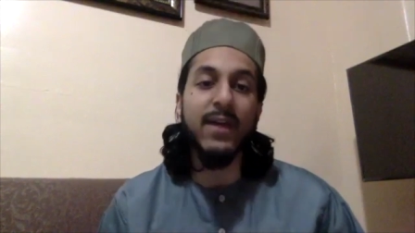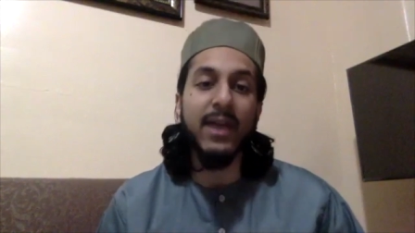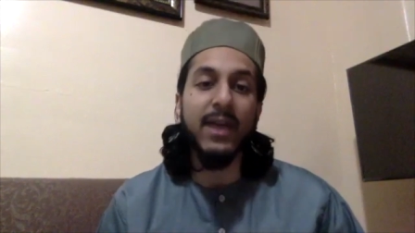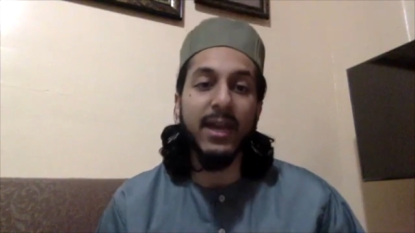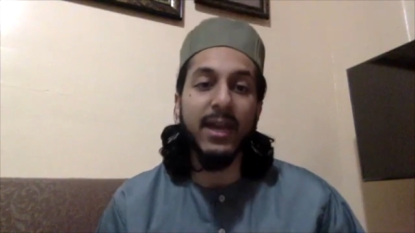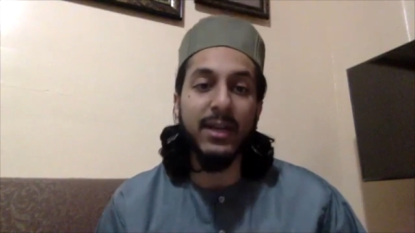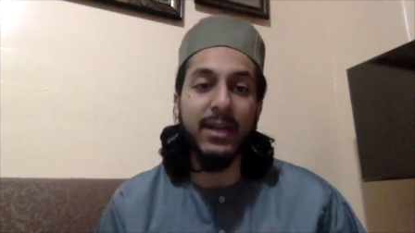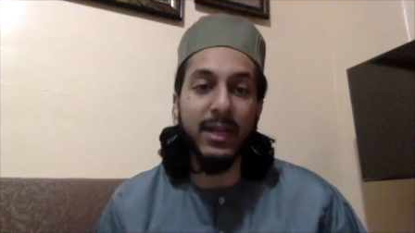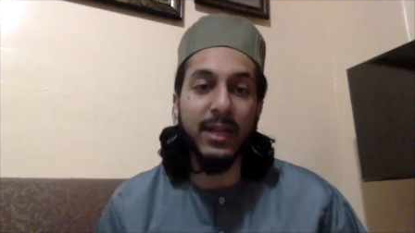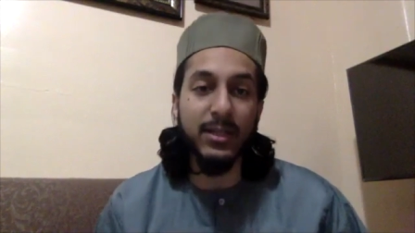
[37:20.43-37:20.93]

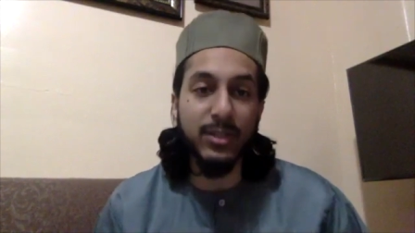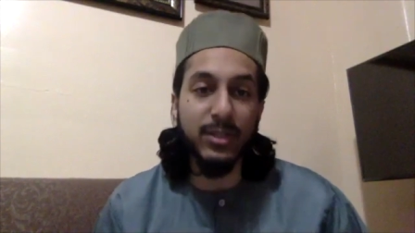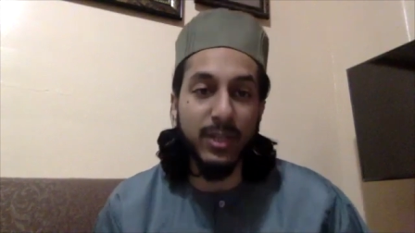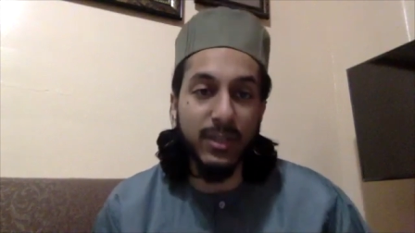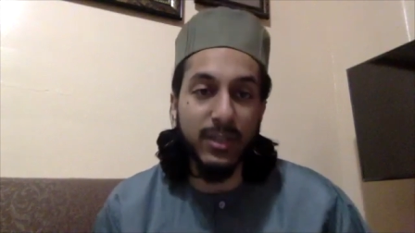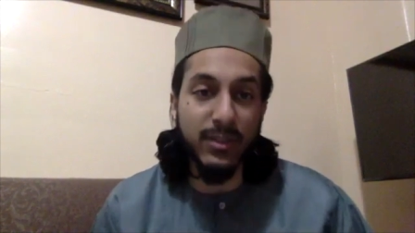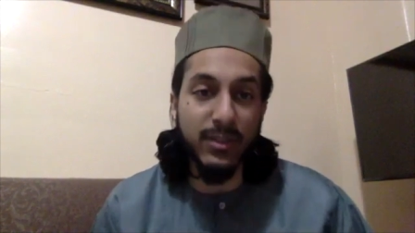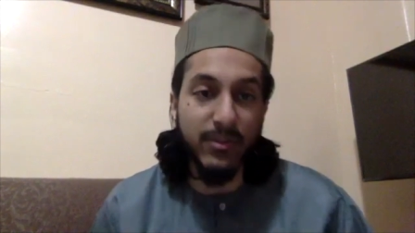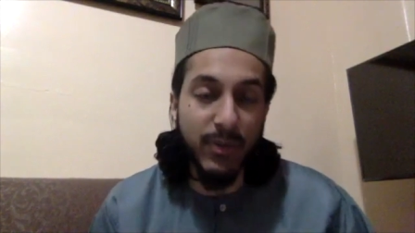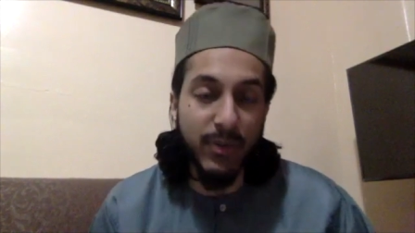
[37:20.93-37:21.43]

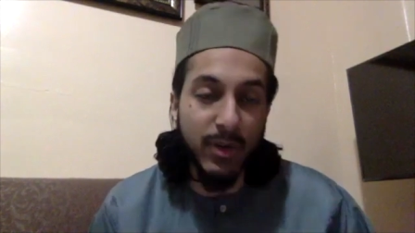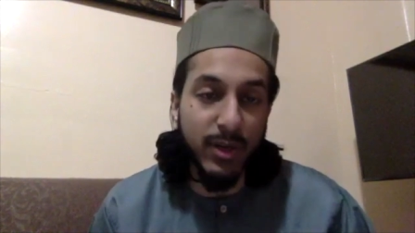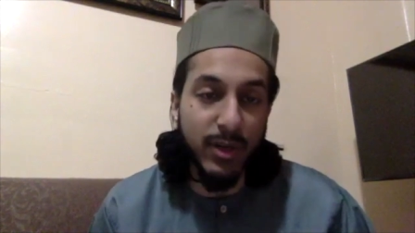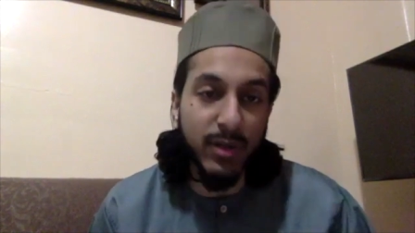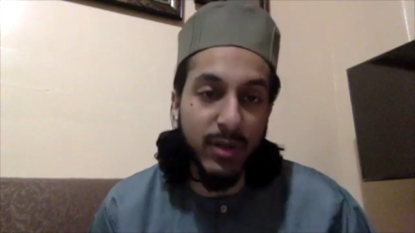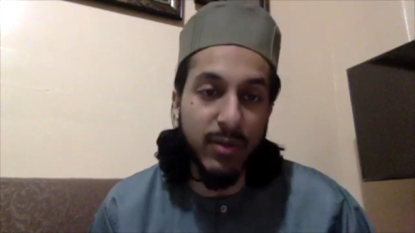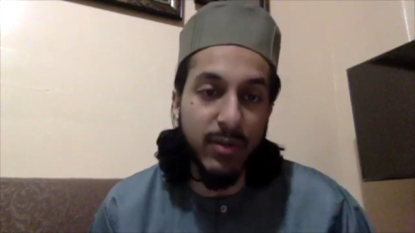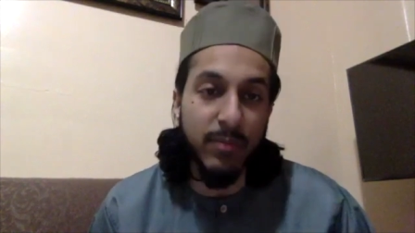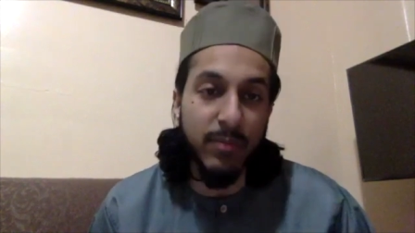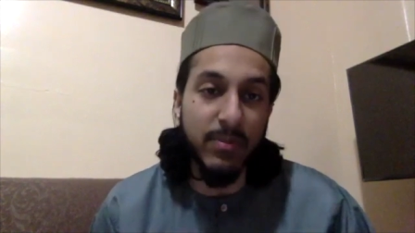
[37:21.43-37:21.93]
is a very
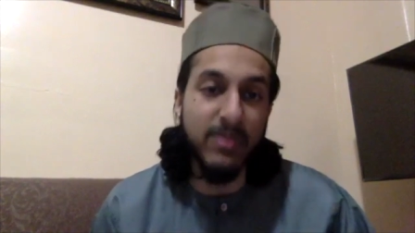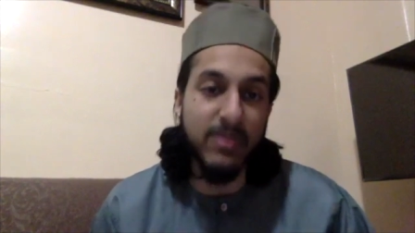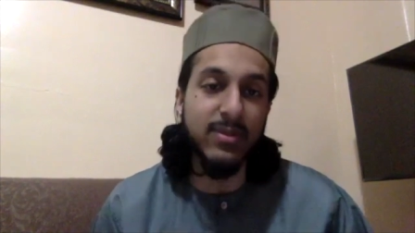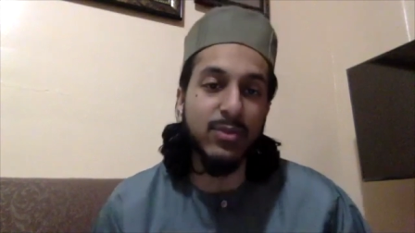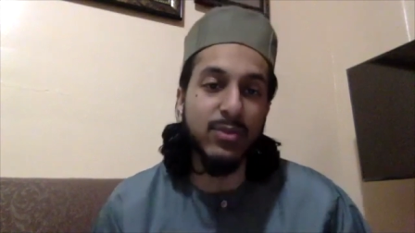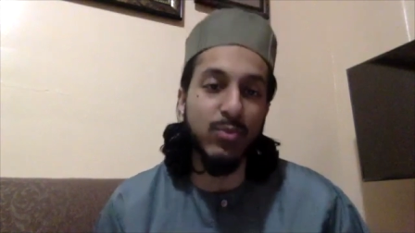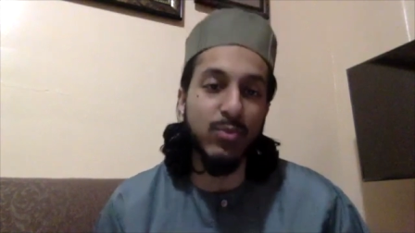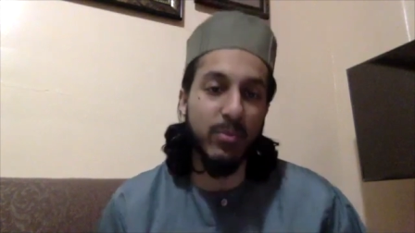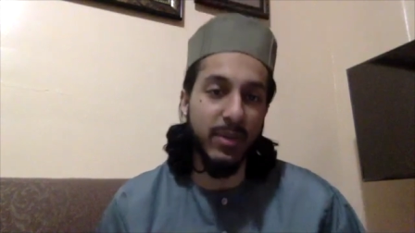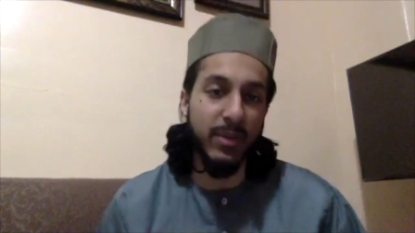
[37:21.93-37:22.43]
good
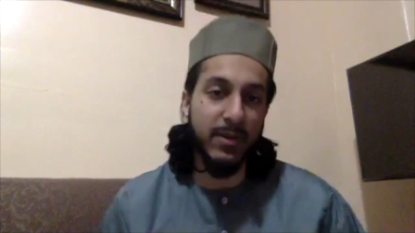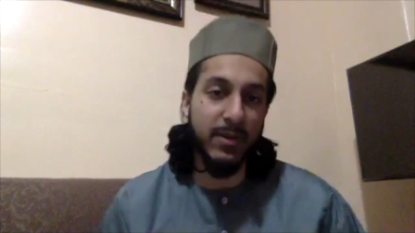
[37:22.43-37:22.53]
businesswoman.